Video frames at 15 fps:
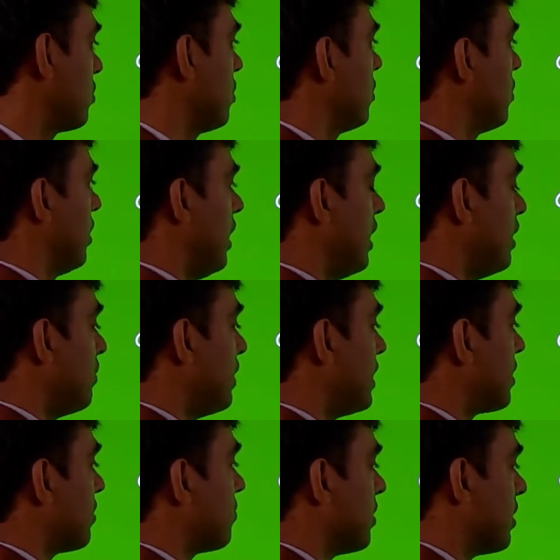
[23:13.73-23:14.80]
element
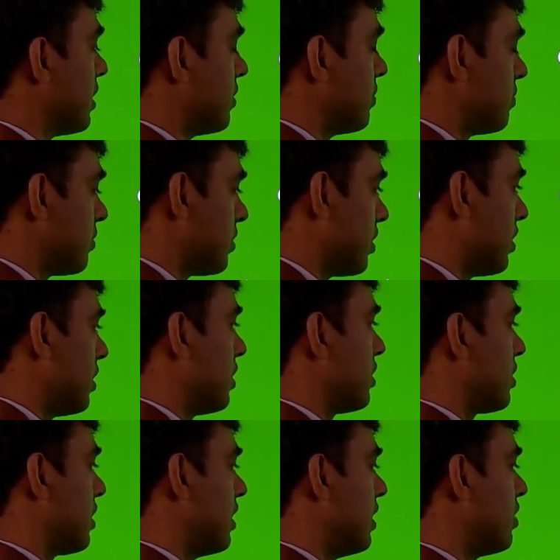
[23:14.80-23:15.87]
of a
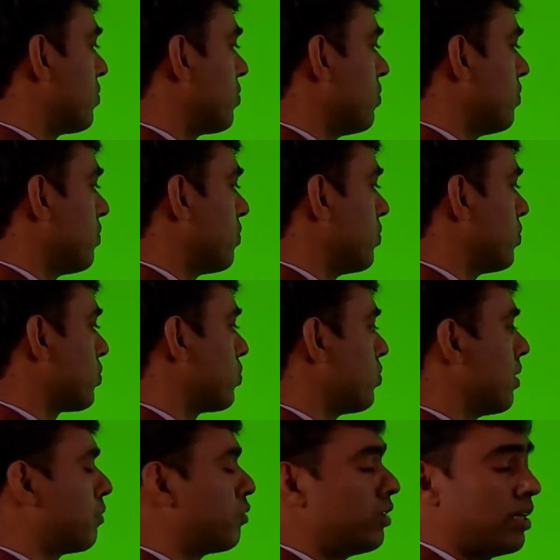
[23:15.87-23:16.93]
third row, fourth row up to
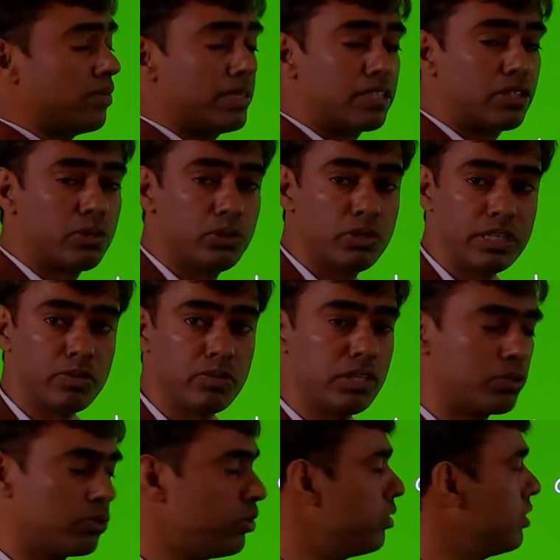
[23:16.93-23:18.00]
mth row equal
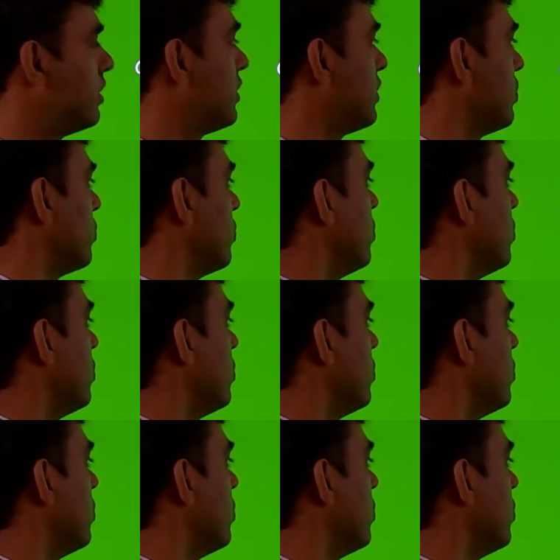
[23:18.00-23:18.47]
to 0.